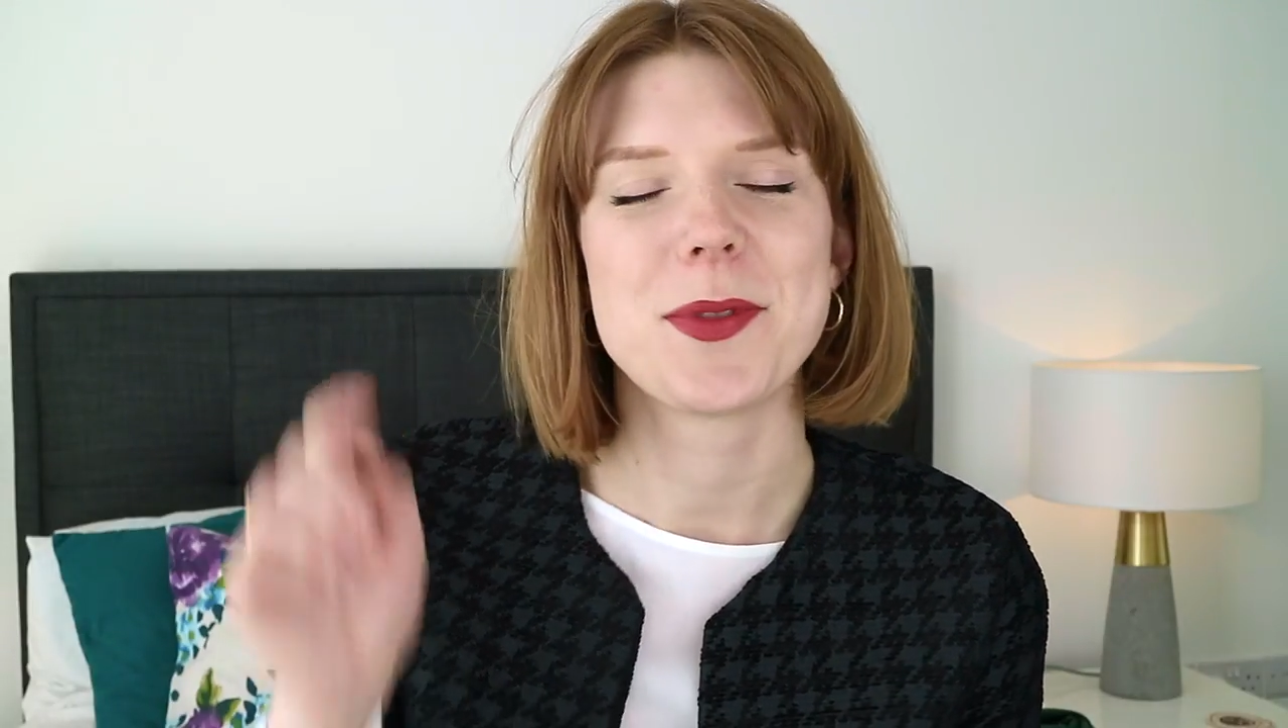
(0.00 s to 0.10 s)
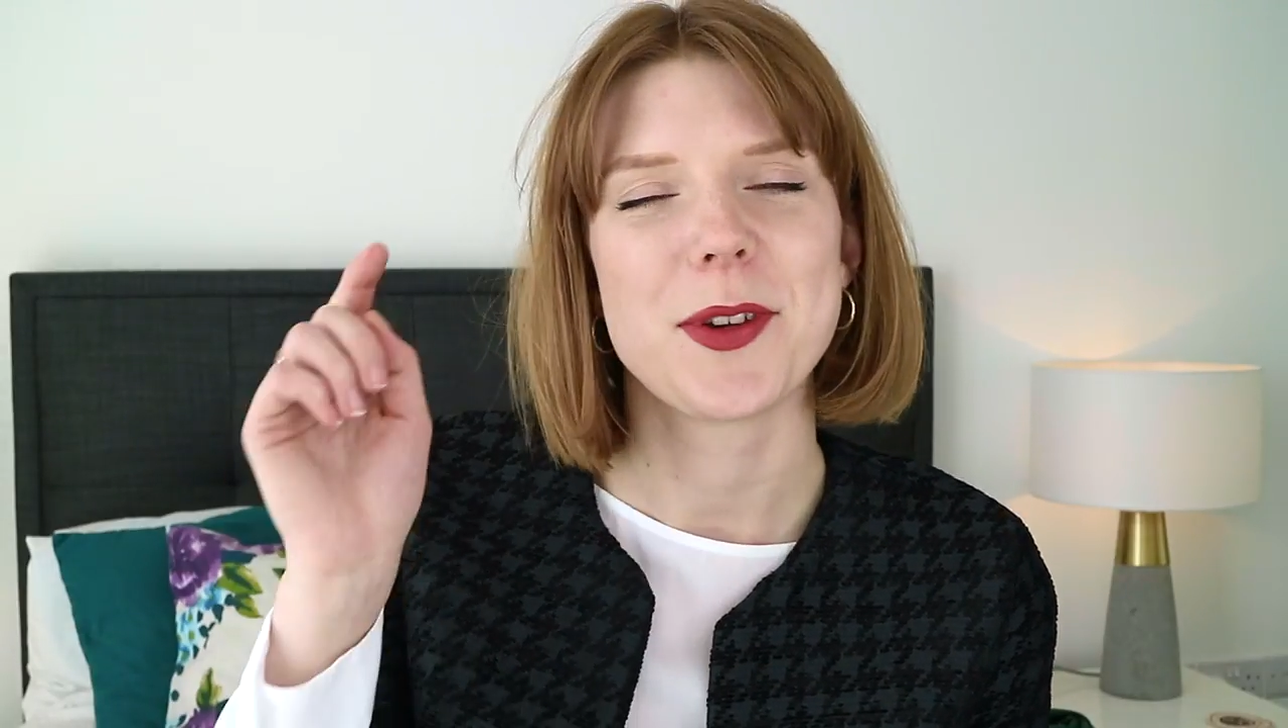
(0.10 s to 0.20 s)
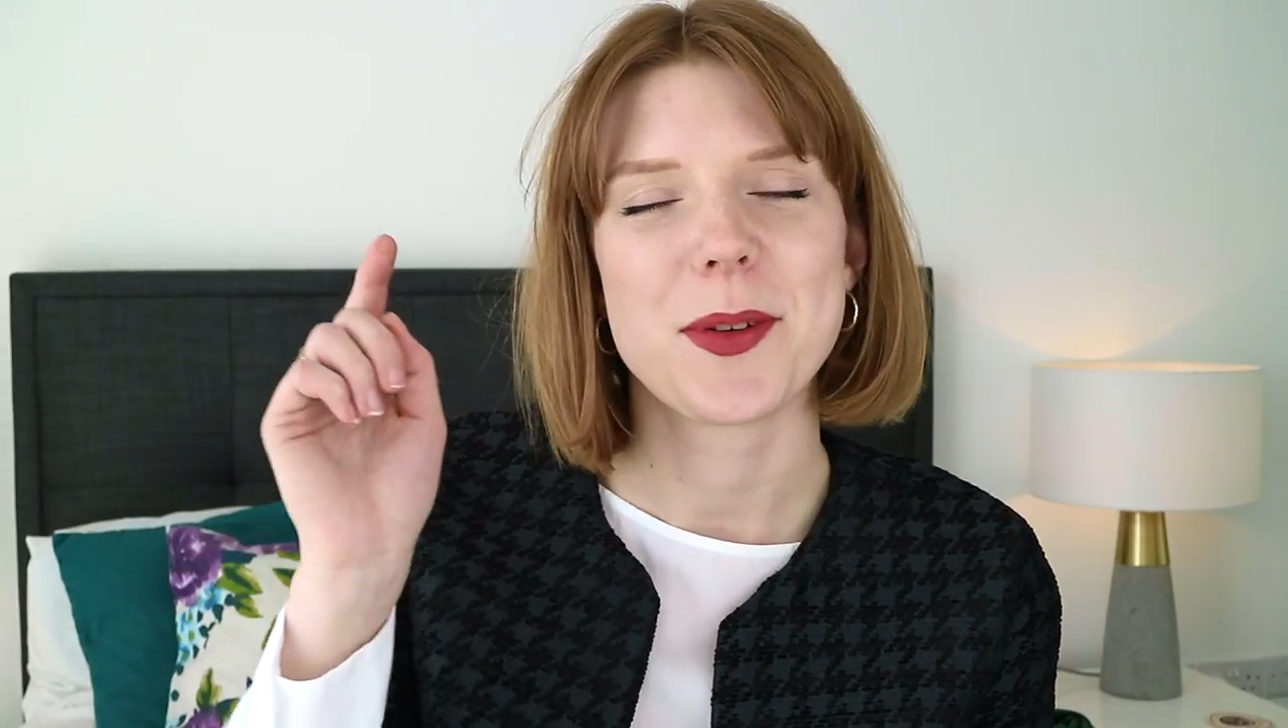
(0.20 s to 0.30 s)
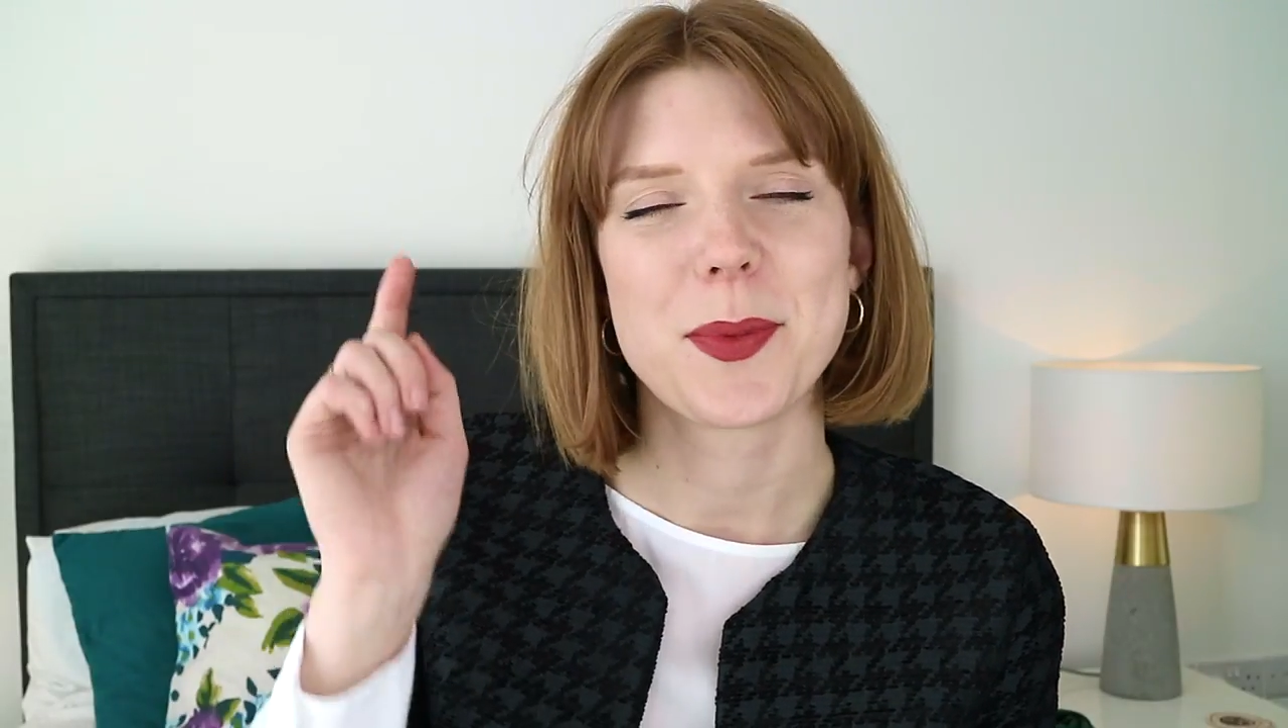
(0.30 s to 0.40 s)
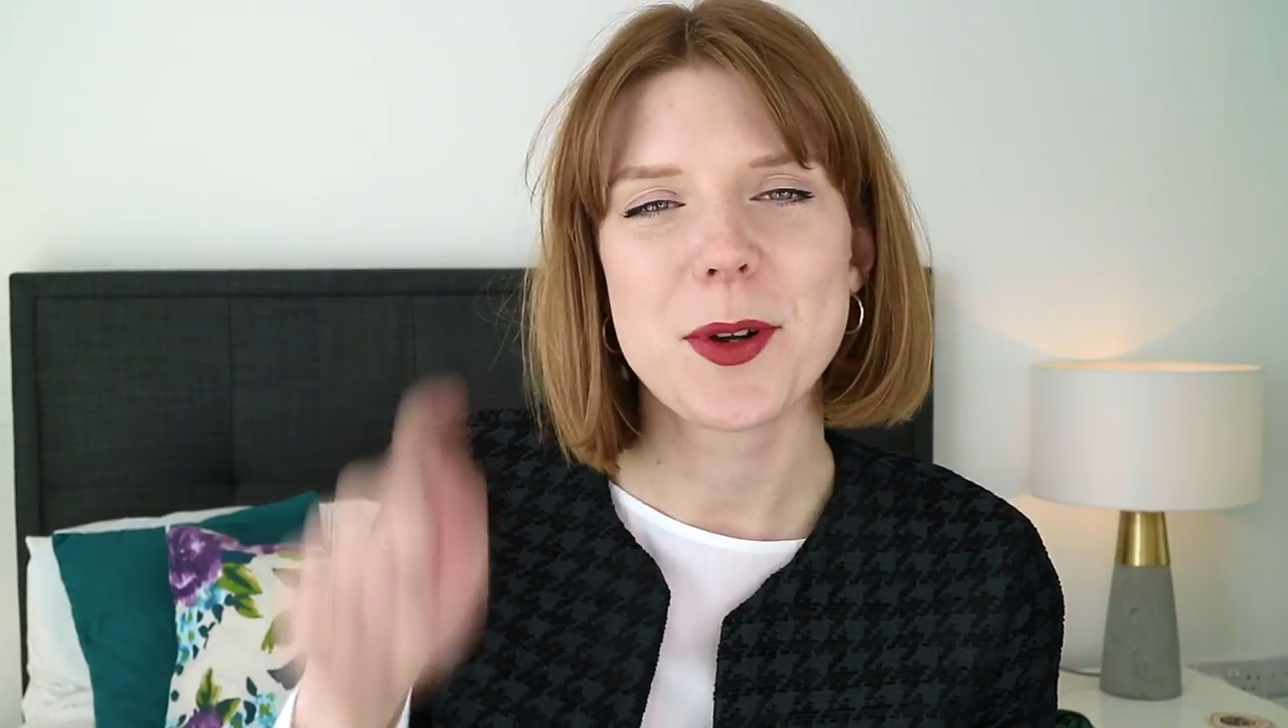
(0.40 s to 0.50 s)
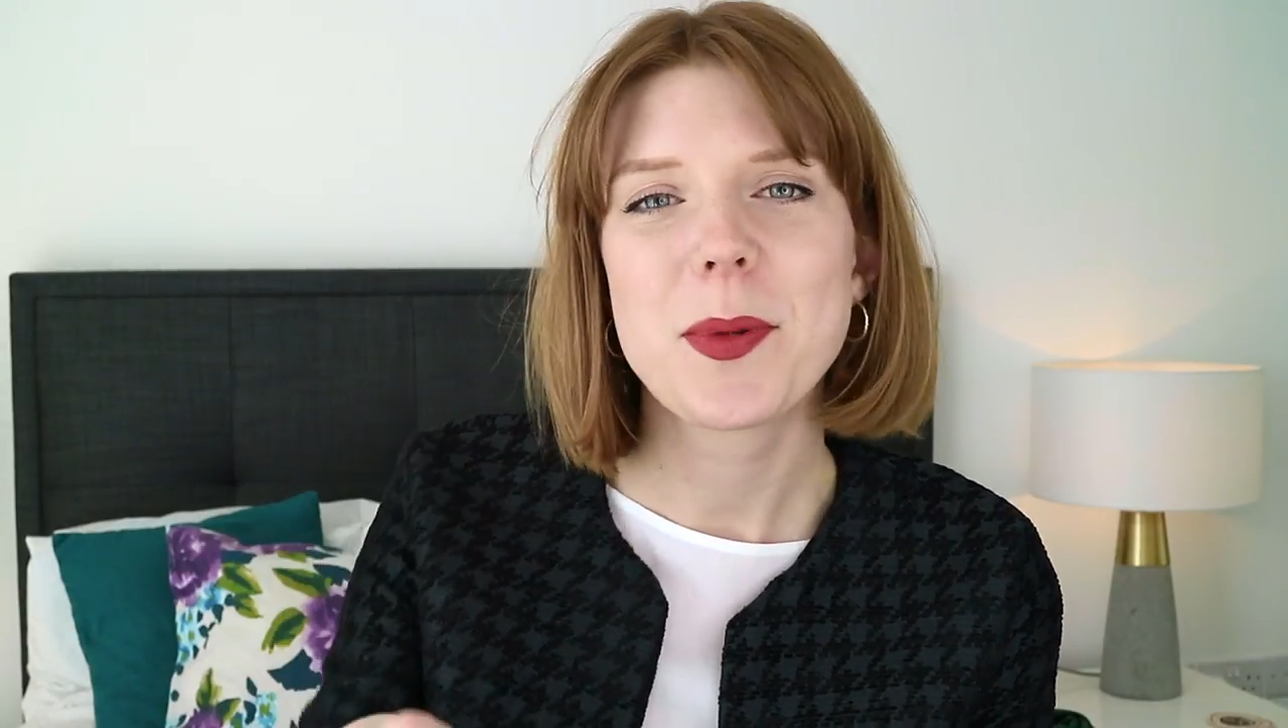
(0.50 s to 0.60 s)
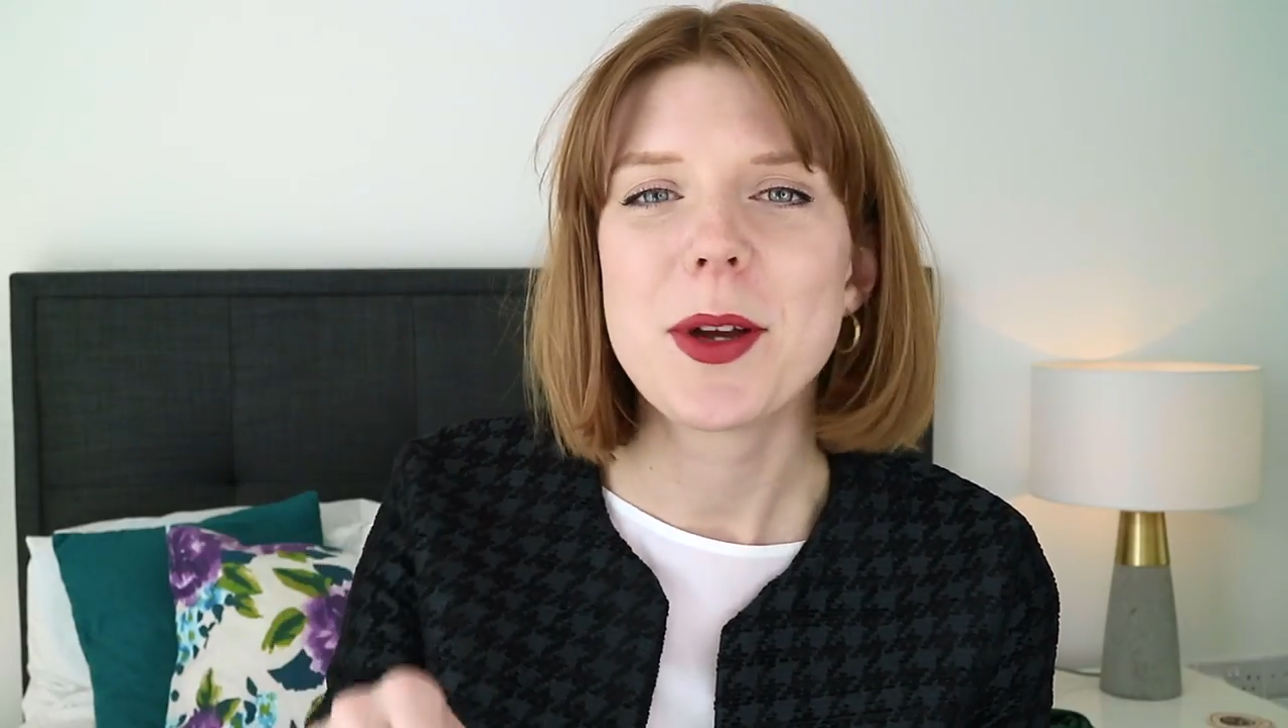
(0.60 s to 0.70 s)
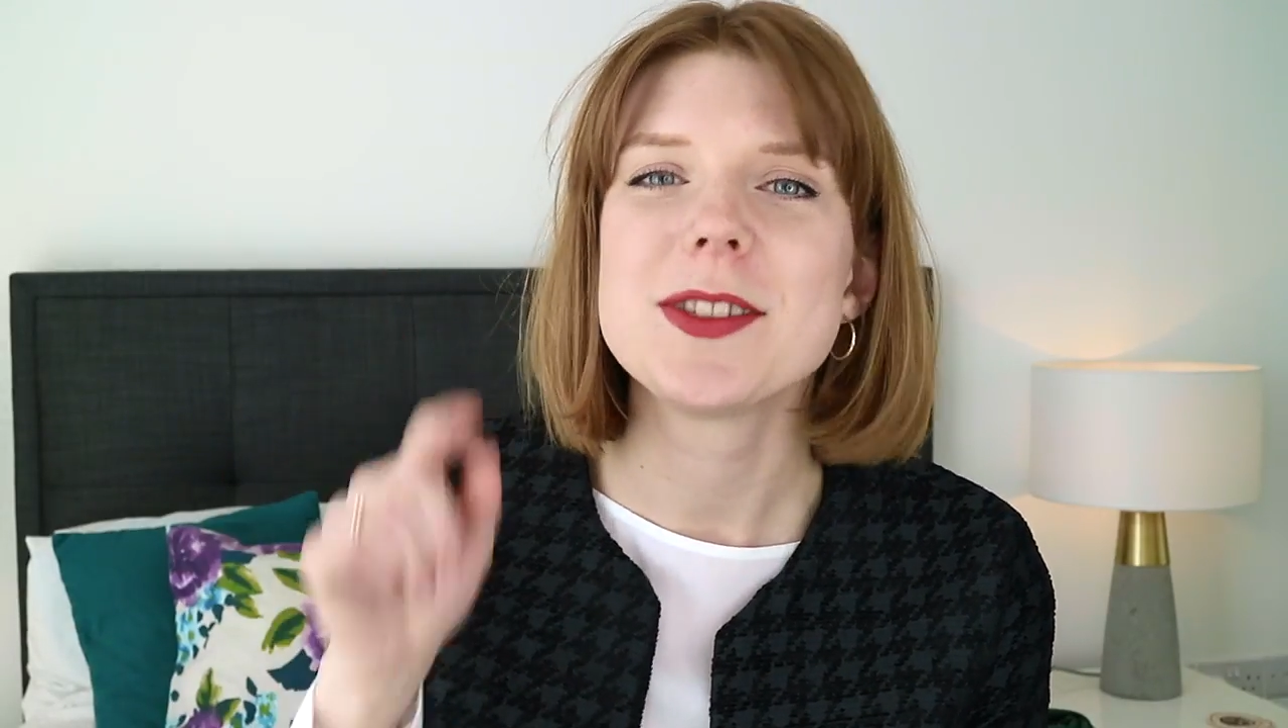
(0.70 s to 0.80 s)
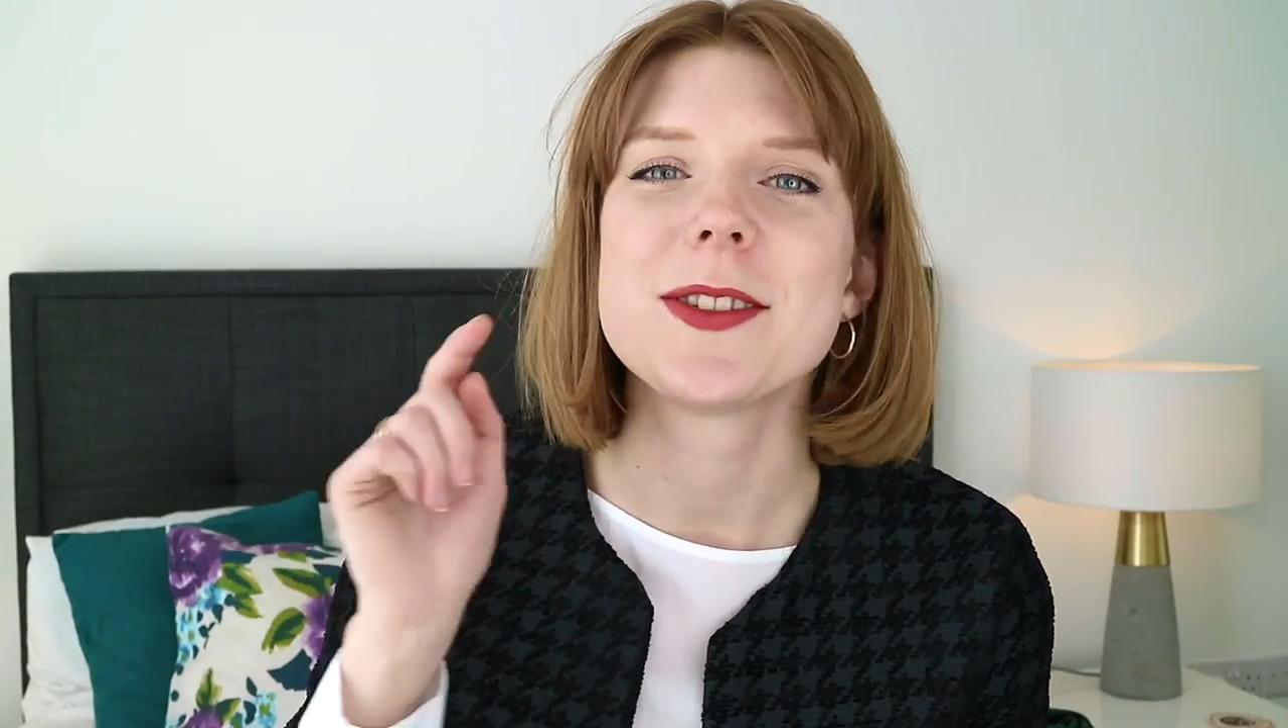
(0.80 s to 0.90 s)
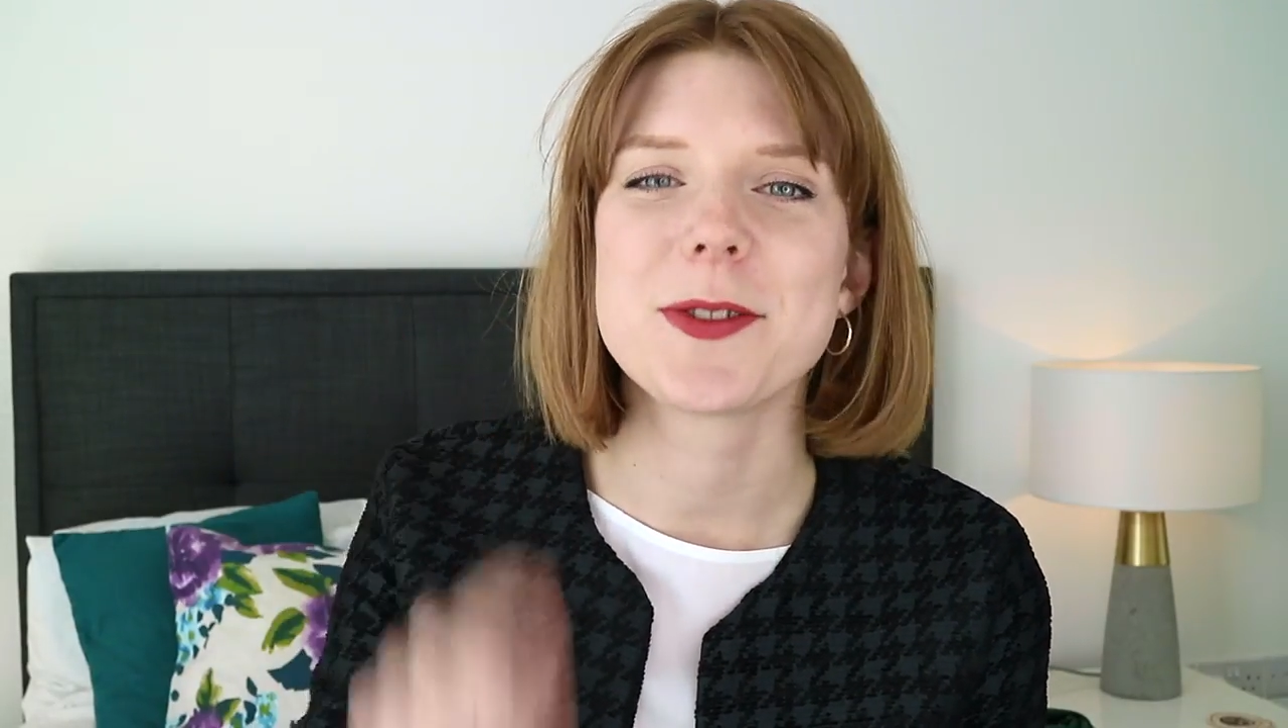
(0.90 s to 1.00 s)
the blog
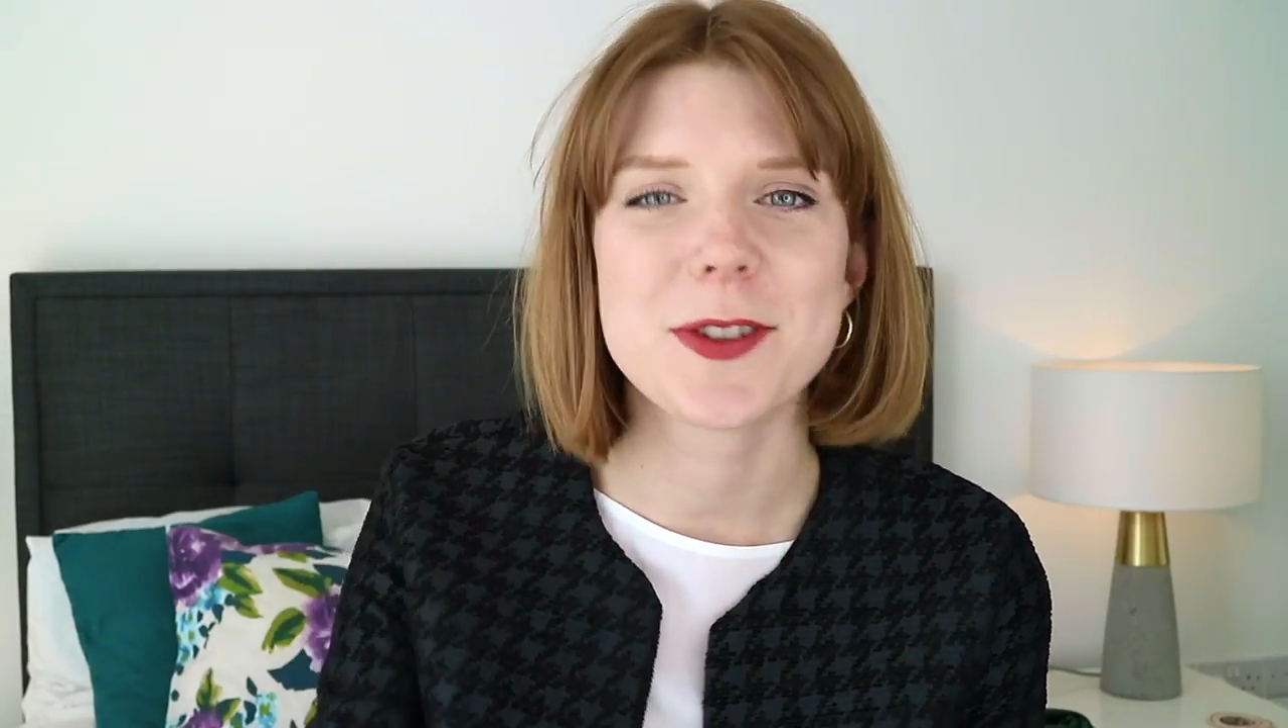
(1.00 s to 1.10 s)
post is